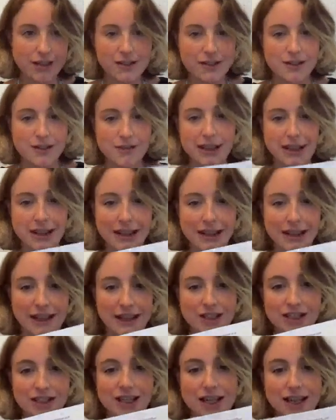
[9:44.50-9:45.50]
Do we
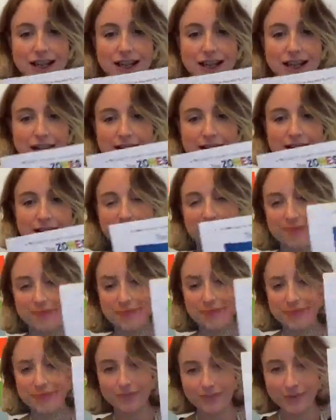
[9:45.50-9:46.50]
think she's
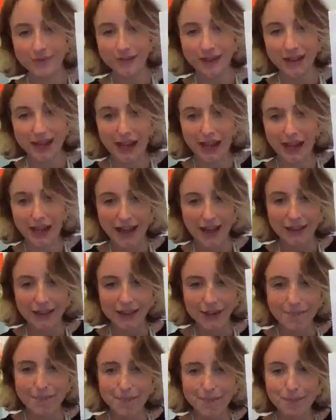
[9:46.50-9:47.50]
in
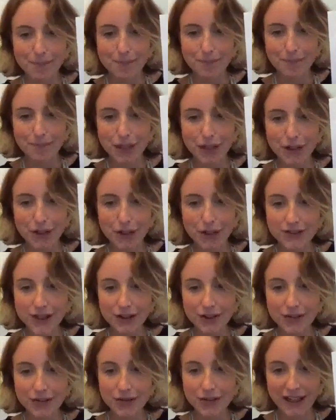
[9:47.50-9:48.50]
the blue
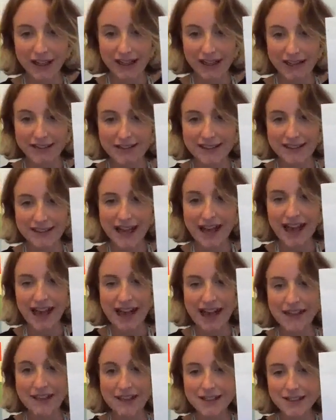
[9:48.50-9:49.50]
zone, feeling
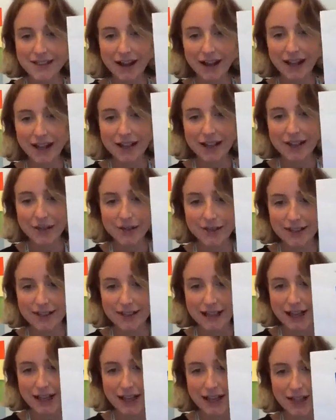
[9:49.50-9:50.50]
sad, tired, or
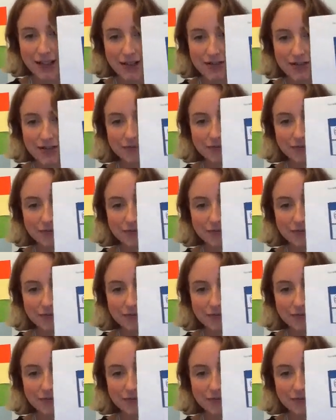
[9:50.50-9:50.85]
sick?